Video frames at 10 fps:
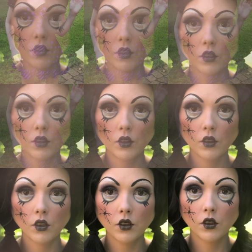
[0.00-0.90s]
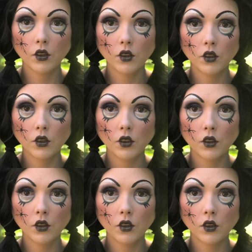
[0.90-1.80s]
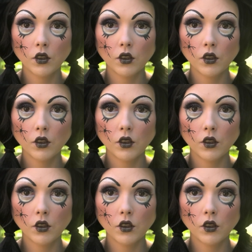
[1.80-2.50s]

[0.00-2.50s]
so definitely if you liked the video, give it a thumbs up.